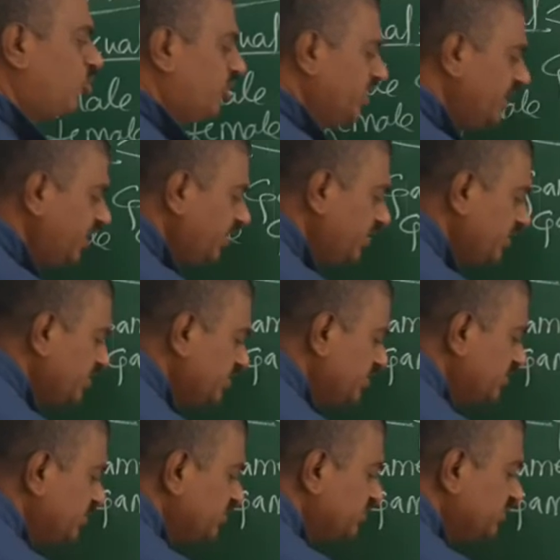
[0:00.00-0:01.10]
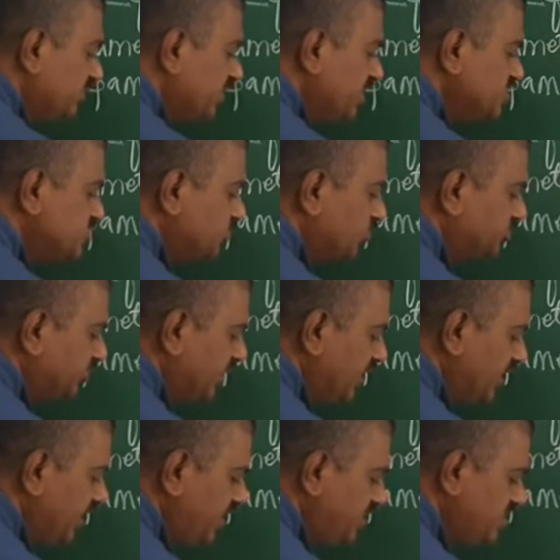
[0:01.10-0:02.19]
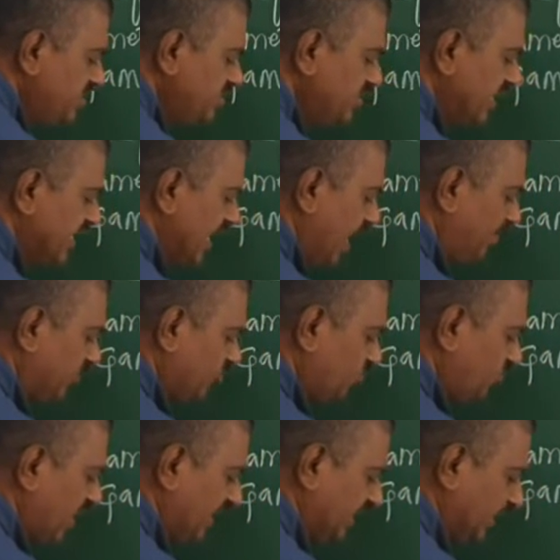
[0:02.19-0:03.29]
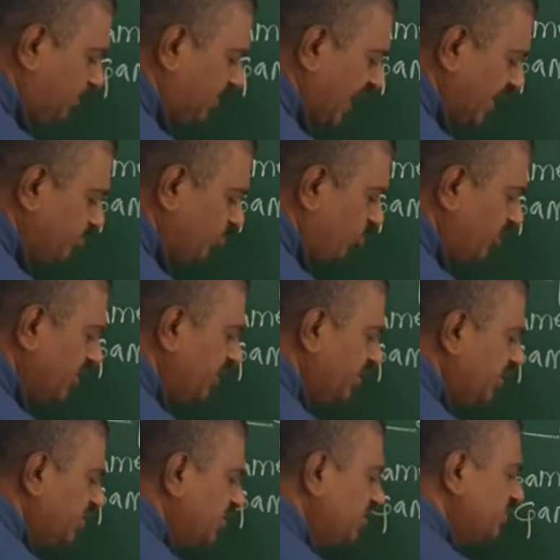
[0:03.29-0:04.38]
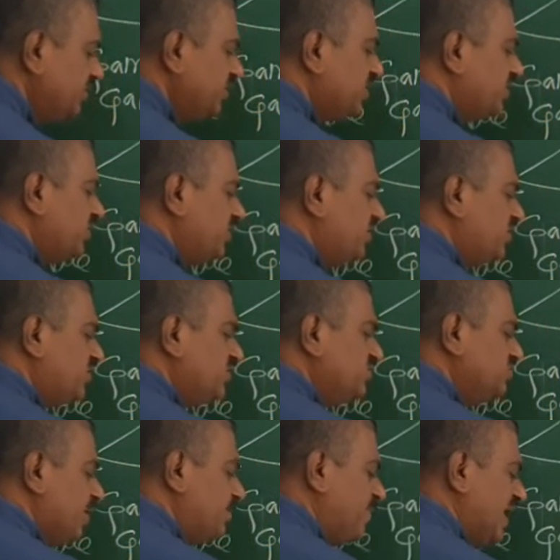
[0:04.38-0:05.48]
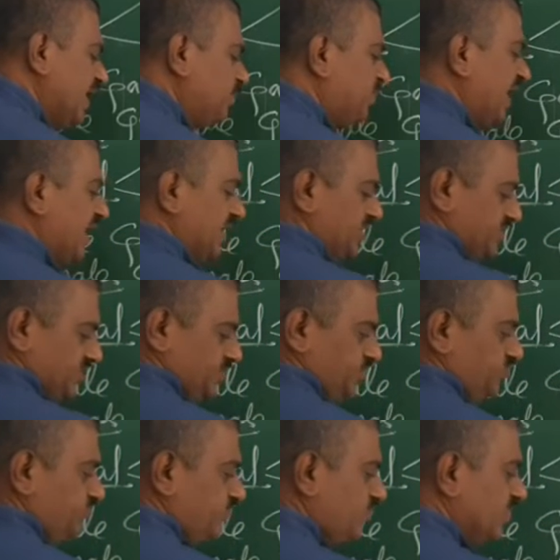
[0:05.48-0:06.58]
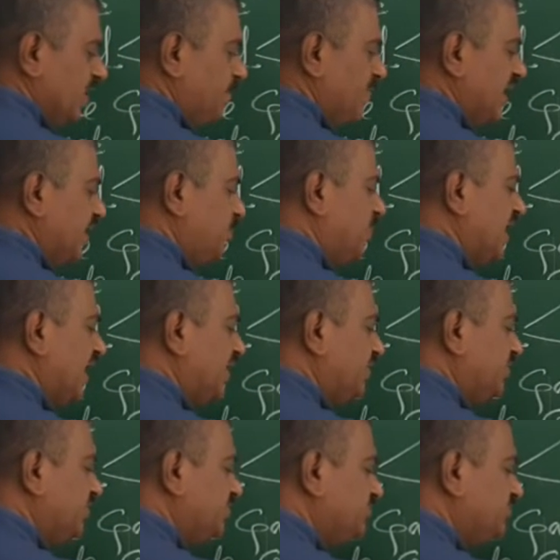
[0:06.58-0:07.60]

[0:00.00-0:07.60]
body is usually the gametophytic plant body. Here the male plant. The male plant,